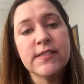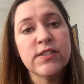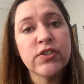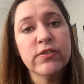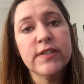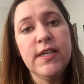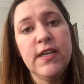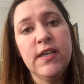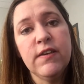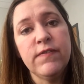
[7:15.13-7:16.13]

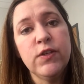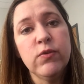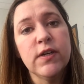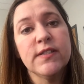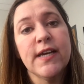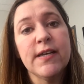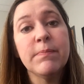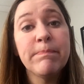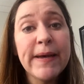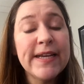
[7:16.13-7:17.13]
certainly if you are
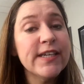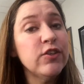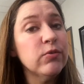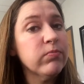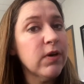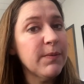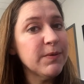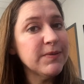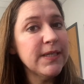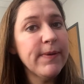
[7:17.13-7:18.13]
diabetic, you're
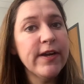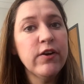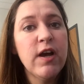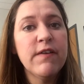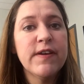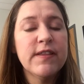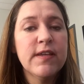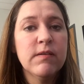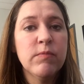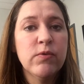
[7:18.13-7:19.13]
probably better off. I
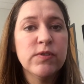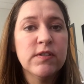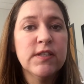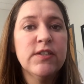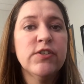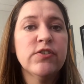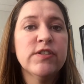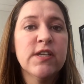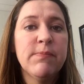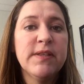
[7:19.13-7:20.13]
think most of the literature
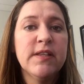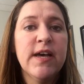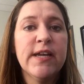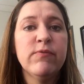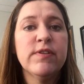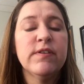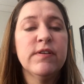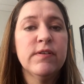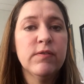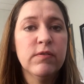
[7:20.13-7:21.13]
has come in line with
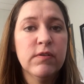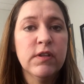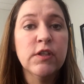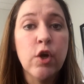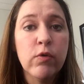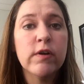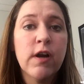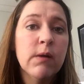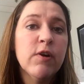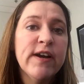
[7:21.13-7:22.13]
a lower
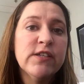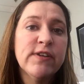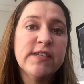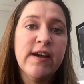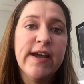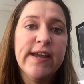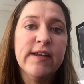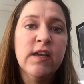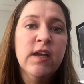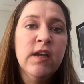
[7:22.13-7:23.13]
carbohydrate
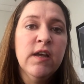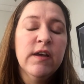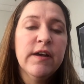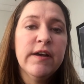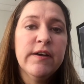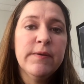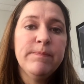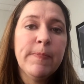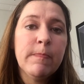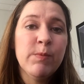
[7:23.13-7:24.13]
diet.
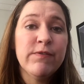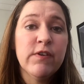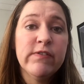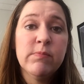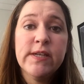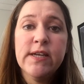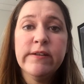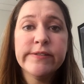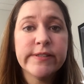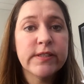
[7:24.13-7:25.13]
But for everybody
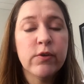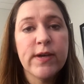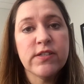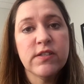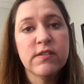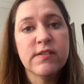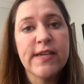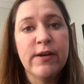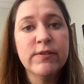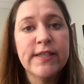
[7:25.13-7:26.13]
else, the question's
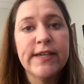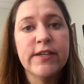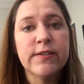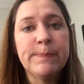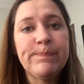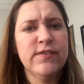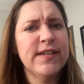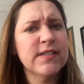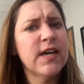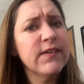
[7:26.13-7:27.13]
out there. So
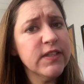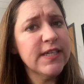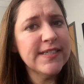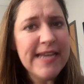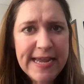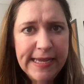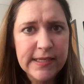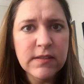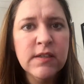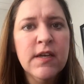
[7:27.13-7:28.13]
that's kind of a lot to take
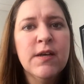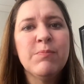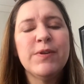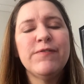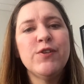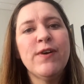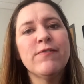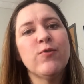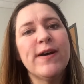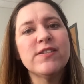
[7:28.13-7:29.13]
in, but if you
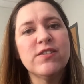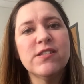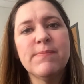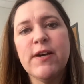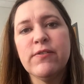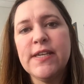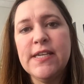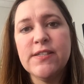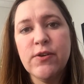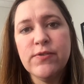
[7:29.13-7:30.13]
have questions about
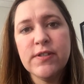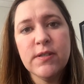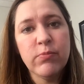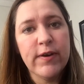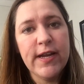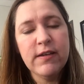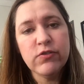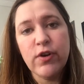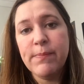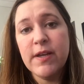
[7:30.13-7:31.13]
ketones in the brain,
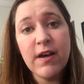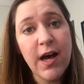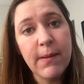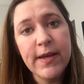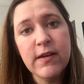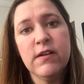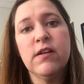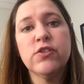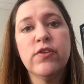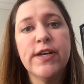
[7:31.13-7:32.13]
drop me a comment and
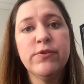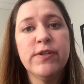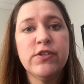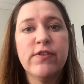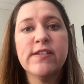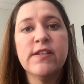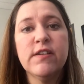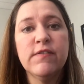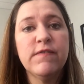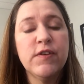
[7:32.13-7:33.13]
I'll try to address it
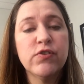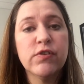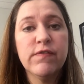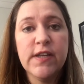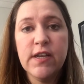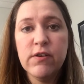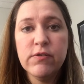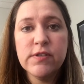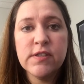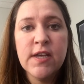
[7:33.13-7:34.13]
in future
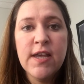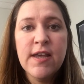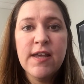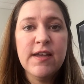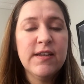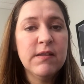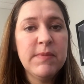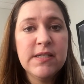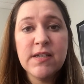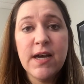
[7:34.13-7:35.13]
videos. And in the
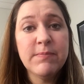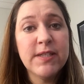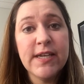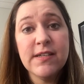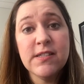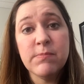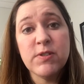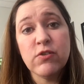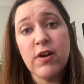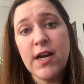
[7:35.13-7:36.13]
meantime, like and
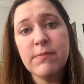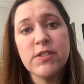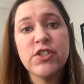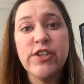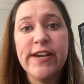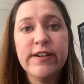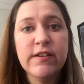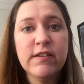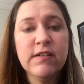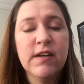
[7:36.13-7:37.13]
subscribe and
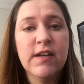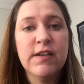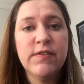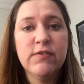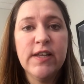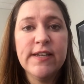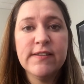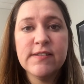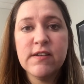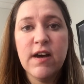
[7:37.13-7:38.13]
share if you like
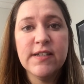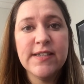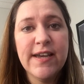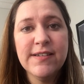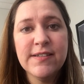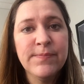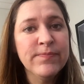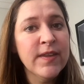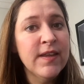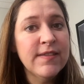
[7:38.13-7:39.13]
this content.
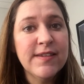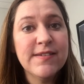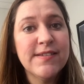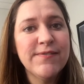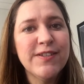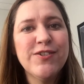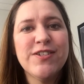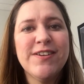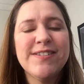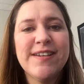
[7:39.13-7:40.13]
This is
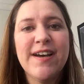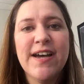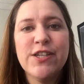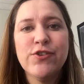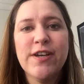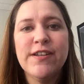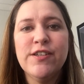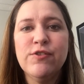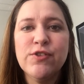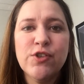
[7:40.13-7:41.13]
Evolutionary Psychiatry
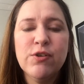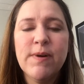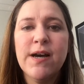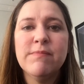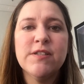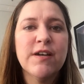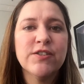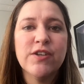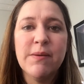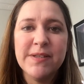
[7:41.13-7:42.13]
on YouTube. I'm
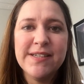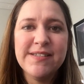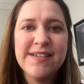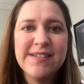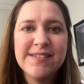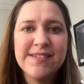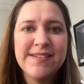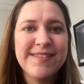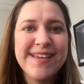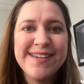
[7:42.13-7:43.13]
Dr. Emily Deans,
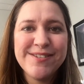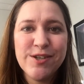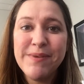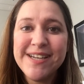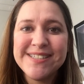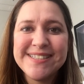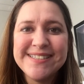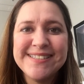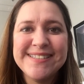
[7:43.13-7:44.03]
and thank you so much.